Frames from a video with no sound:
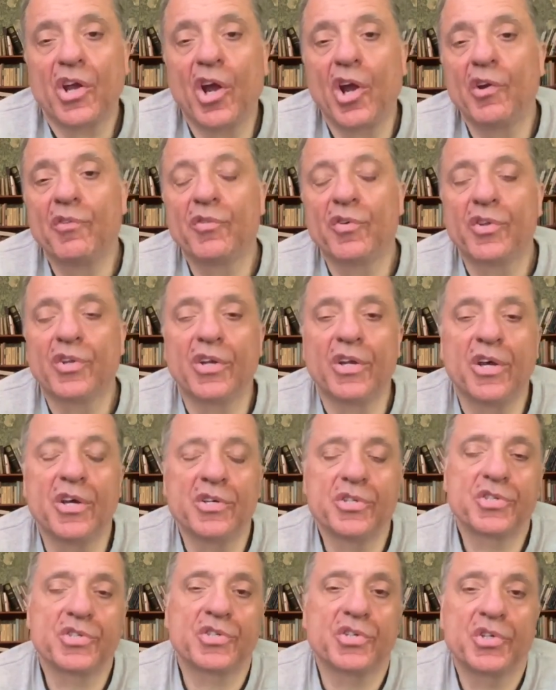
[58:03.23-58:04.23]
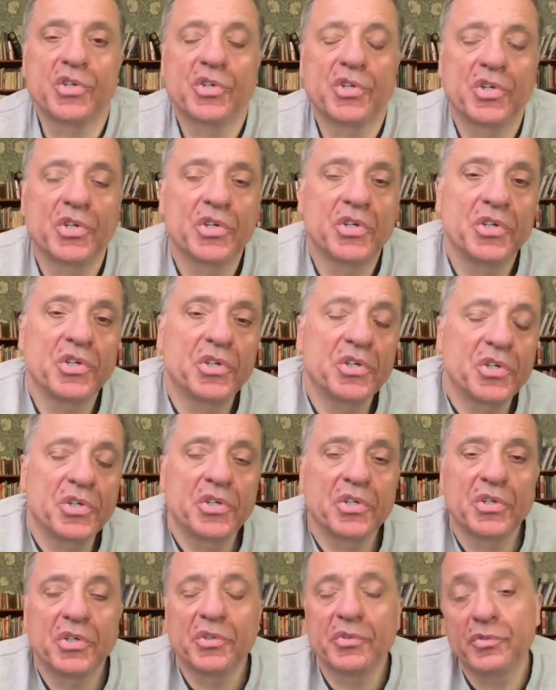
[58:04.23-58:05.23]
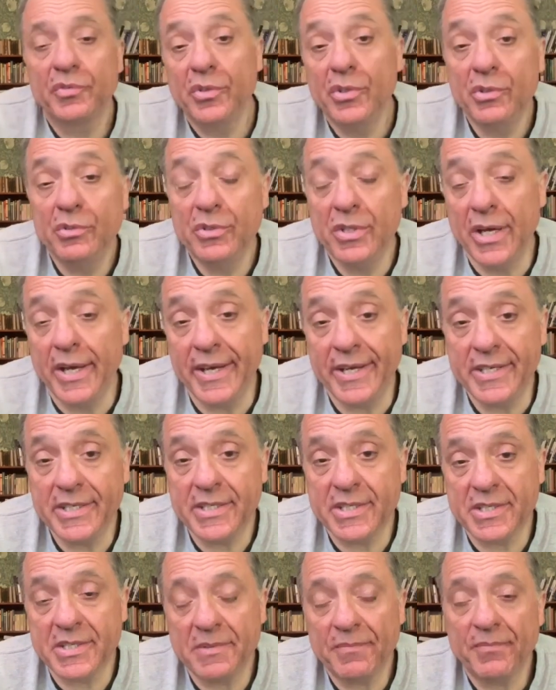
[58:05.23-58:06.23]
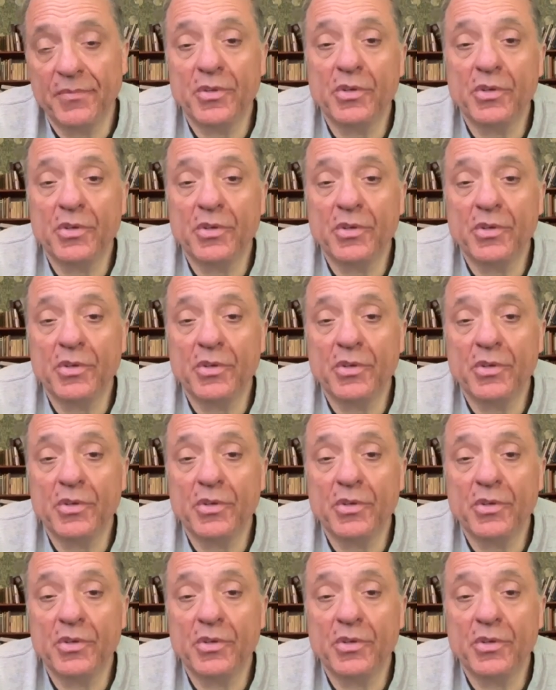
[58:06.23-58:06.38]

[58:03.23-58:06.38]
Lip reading: over the last few days.